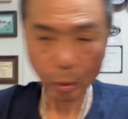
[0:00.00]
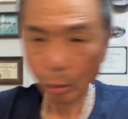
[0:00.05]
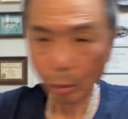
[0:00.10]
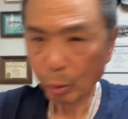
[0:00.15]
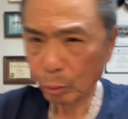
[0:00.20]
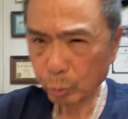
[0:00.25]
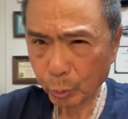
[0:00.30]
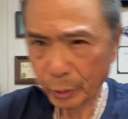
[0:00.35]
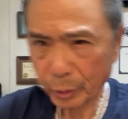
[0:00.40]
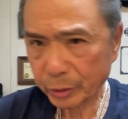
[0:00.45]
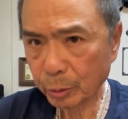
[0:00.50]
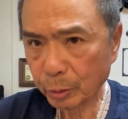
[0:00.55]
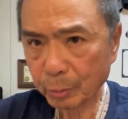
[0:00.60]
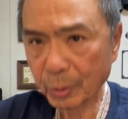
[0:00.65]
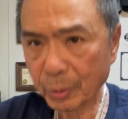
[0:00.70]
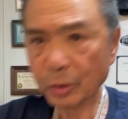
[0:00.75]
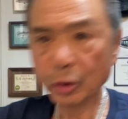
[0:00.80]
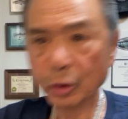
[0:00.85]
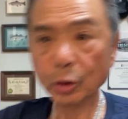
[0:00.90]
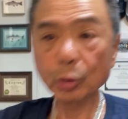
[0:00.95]
cold winter
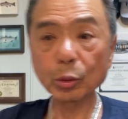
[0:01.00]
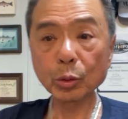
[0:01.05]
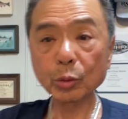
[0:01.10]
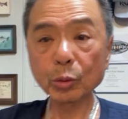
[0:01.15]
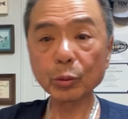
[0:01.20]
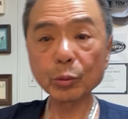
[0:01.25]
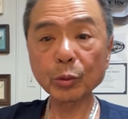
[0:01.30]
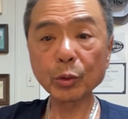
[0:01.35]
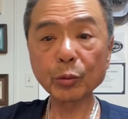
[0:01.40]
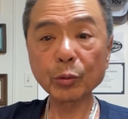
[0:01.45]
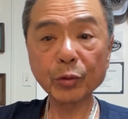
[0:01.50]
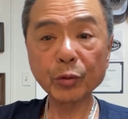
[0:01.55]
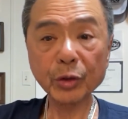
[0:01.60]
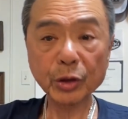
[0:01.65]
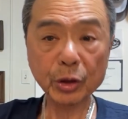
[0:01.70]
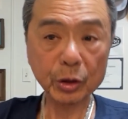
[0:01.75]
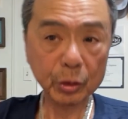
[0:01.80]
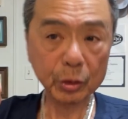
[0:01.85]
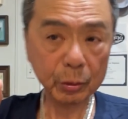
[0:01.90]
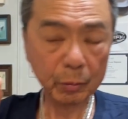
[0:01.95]
months, you
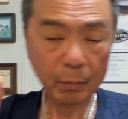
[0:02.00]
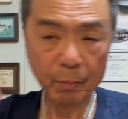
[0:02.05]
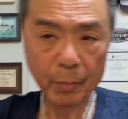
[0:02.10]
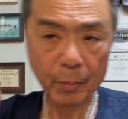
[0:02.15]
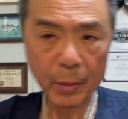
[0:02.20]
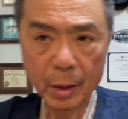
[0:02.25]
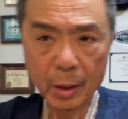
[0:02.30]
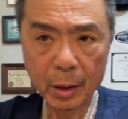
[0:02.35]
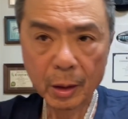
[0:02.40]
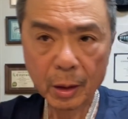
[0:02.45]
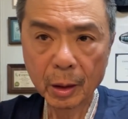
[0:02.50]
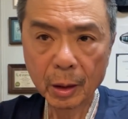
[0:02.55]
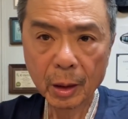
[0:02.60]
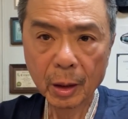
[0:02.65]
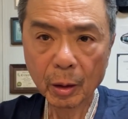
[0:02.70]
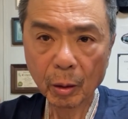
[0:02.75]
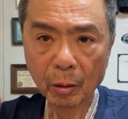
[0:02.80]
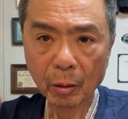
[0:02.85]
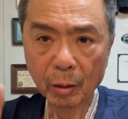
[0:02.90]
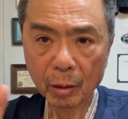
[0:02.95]
fish it
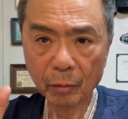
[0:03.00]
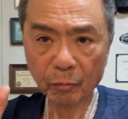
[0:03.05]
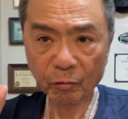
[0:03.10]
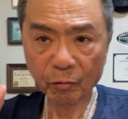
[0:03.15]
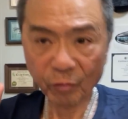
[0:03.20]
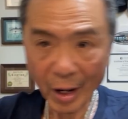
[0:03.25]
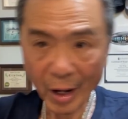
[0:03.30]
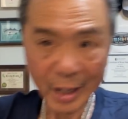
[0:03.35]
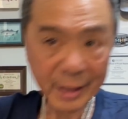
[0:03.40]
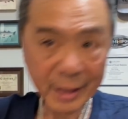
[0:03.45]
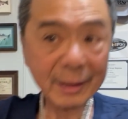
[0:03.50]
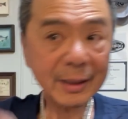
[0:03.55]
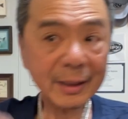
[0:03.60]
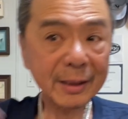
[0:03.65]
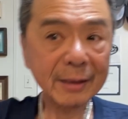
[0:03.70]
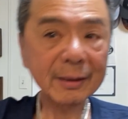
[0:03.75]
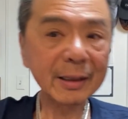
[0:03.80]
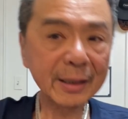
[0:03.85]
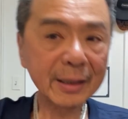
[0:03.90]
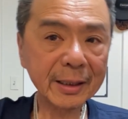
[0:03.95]

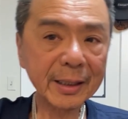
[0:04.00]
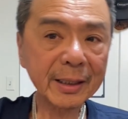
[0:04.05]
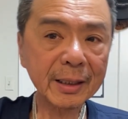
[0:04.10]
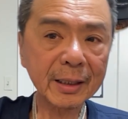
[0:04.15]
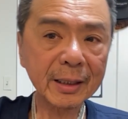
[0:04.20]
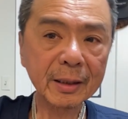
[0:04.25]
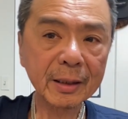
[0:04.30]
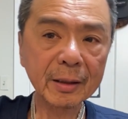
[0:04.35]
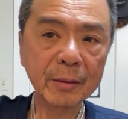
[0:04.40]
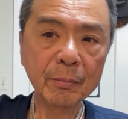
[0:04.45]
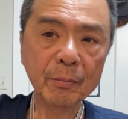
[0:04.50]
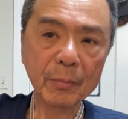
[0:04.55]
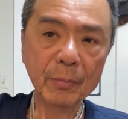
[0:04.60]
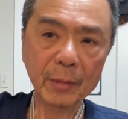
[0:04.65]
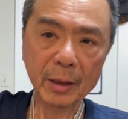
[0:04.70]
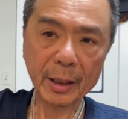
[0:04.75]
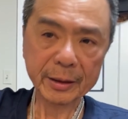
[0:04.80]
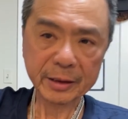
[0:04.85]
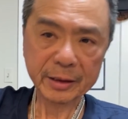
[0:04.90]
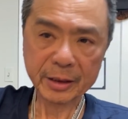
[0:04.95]
violently,
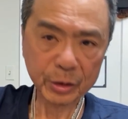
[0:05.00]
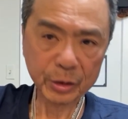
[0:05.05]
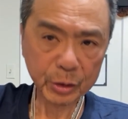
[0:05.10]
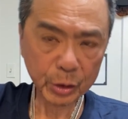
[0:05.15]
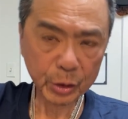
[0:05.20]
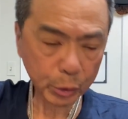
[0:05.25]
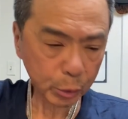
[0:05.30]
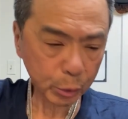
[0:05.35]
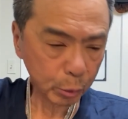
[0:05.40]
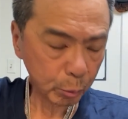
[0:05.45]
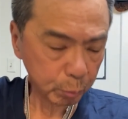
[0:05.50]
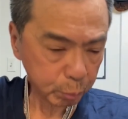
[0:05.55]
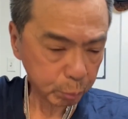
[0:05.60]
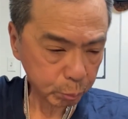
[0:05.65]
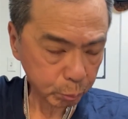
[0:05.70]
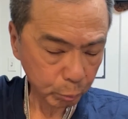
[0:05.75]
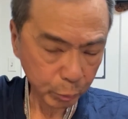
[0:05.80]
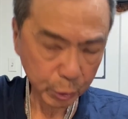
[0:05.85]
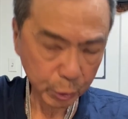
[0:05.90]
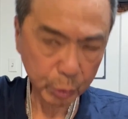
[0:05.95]
like the initial
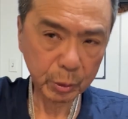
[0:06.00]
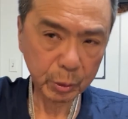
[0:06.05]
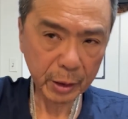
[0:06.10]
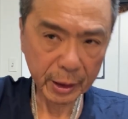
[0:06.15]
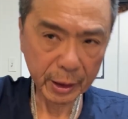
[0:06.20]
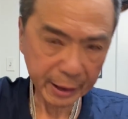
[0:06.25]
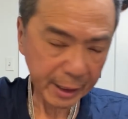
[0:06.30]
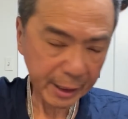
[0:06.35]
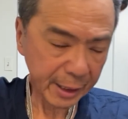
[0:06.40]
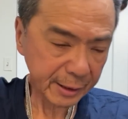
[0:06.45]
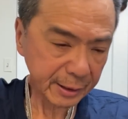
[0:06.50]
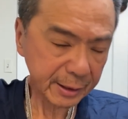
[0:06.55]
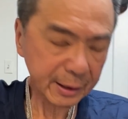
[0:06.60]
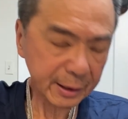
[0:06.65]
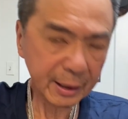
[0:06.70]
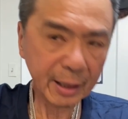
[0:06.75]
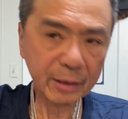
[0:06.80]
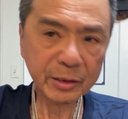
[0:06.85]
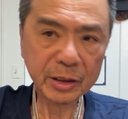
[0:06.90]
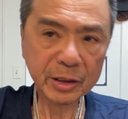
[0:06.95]
when you let cast
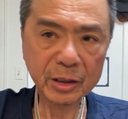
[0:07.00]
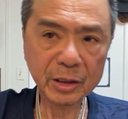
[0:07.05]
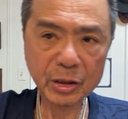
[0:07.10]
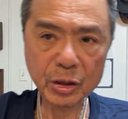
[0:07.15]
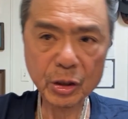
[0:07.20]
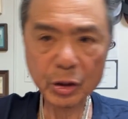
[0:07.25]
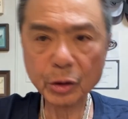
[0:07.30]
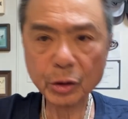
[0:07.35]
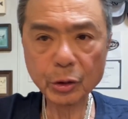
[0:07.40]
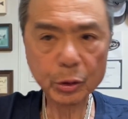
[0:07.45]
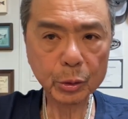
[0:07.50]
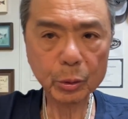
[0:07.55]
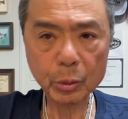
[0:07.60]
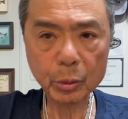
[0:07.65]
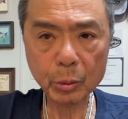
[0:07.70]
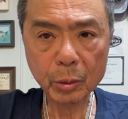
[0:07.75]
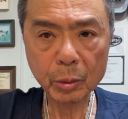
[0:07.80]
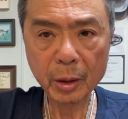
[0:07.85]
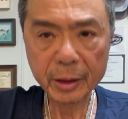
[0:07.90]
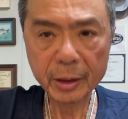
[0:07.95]
it out, the
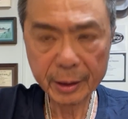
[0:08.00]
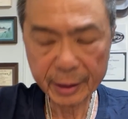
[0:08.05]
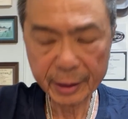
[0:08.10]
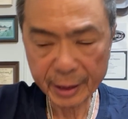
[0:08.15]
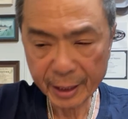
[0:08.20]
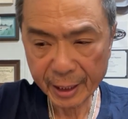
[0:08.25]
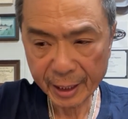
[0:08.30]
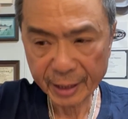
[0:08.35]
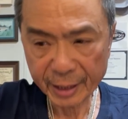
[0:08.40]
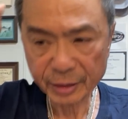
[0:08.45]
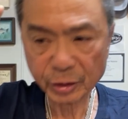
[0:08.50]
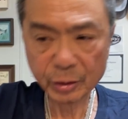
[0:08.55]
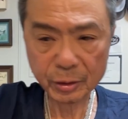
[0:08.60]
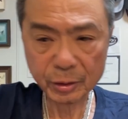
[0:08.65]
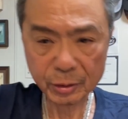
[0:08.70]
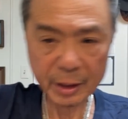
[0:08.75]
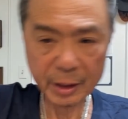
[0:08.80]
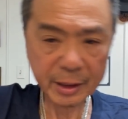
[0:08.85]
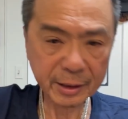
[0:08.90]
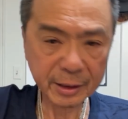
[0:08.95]
initial cast,
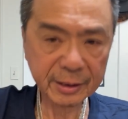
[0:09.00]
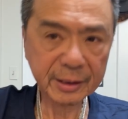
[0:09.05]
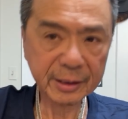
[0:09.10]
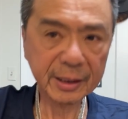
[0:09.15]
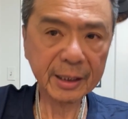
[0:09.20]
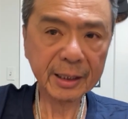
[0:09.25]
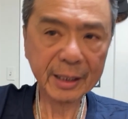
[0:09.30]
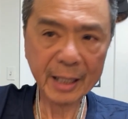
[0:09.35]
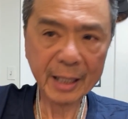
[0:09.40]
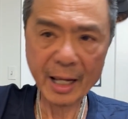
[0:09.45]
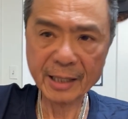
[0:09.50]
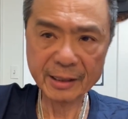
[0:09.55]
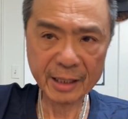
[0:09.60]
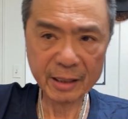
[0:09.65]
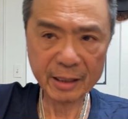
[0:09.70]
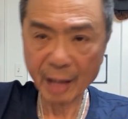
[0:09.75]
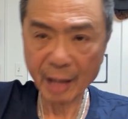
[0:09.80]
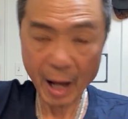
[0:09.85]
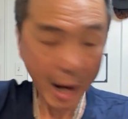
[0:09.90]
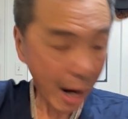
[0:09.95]
you let it sink, and
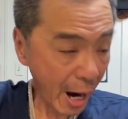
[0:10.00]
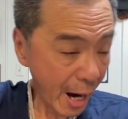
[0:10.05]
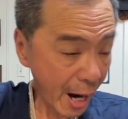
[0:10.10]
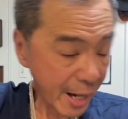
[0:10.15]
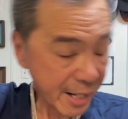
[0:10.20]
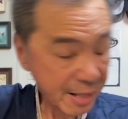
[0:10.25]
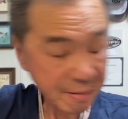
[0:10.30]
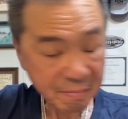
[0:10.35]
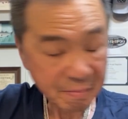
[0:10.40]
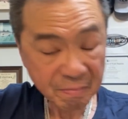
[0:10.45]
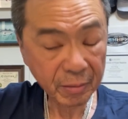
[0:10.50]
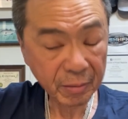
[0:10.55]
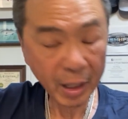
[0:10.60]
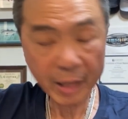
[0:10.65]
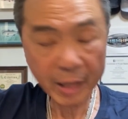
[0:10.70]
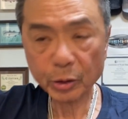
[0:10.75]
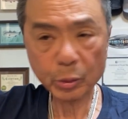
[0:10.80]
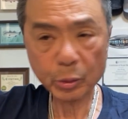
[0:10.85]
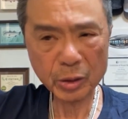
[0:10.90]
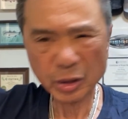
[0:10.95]
then I
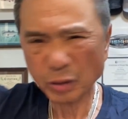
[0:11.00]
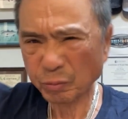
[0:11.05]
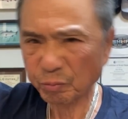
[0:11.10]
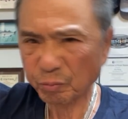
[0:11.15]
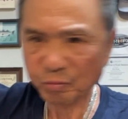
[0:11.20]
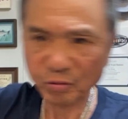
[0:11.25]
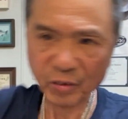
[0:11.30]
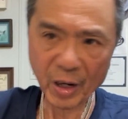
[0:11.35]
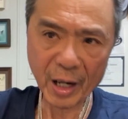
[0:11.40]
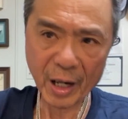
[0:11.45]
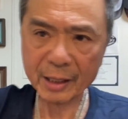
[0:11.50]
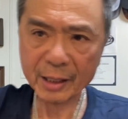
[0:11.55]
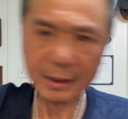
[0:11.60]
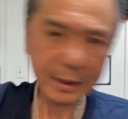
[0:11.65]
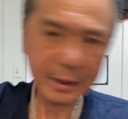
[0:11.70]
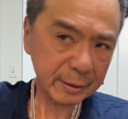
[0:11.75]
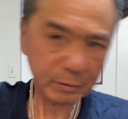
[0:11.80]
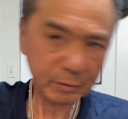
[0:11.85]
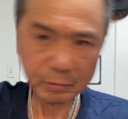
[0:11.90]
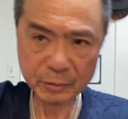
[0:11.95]
do this
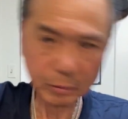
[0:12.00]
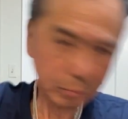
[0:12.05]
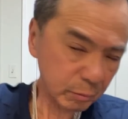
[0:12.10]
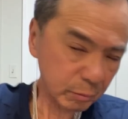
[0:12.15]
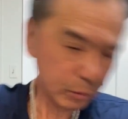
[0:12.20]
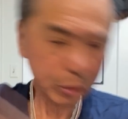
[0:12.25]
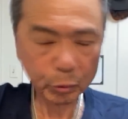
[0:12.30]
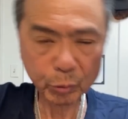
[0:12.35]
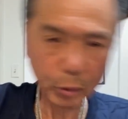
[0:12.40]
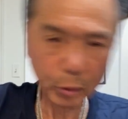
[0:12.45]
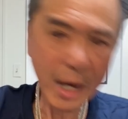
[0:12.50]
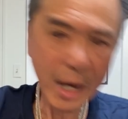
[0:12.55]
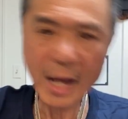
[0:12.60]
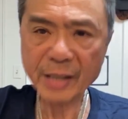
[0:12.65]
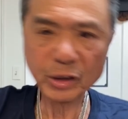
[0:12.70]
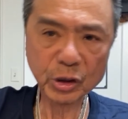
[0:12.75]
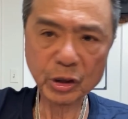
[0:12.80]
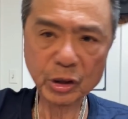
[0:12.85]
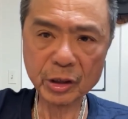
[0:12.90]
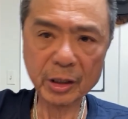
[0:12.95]
violent
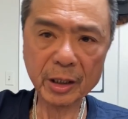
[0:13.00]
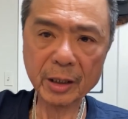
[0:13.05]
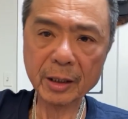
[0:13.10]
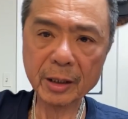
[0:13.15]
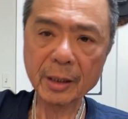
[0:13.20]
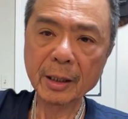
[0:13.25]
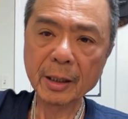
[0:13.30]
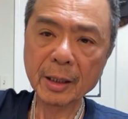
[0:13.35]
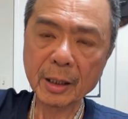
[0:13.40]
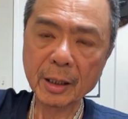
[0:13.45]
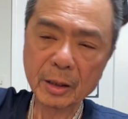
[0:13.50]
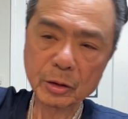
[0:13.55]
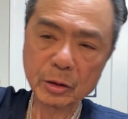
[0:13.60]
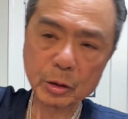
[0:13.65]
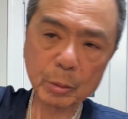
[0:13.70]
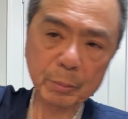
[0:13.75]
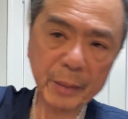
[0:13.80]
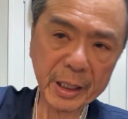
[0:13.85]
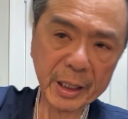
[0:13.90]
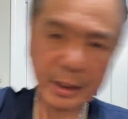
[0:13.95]
thrashing
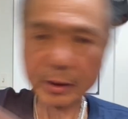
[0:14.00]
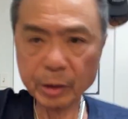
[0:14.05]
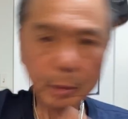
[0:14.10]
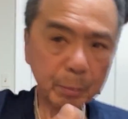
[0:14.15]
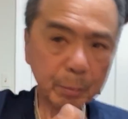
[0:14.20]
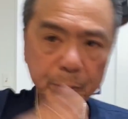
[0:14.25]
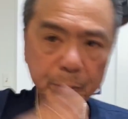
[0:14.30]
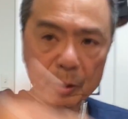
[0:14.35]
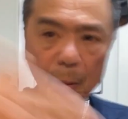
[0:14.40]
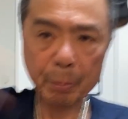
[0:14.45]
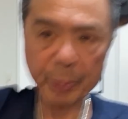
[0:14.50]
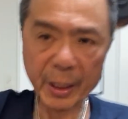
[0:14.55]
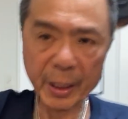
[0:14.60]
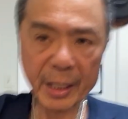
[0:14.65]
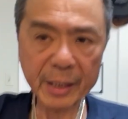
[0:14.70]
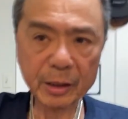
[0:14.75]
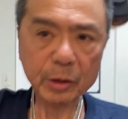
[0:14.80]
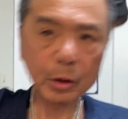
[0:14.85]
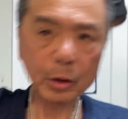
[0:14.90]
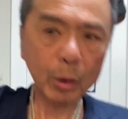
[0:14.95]
to make the
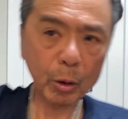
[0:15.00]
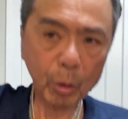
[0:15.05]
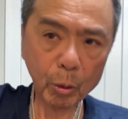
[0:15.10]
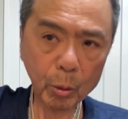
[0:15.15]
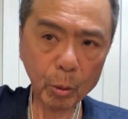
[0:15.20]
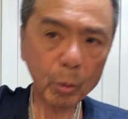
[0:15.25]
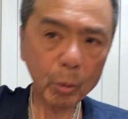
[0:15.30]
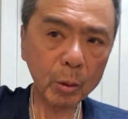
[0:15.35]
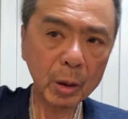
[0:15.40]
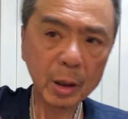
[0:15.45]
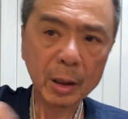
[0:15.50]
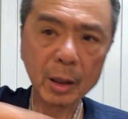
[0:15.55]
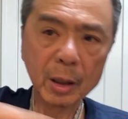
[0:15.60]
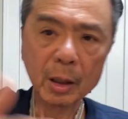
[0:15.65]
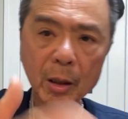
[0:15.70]
bait go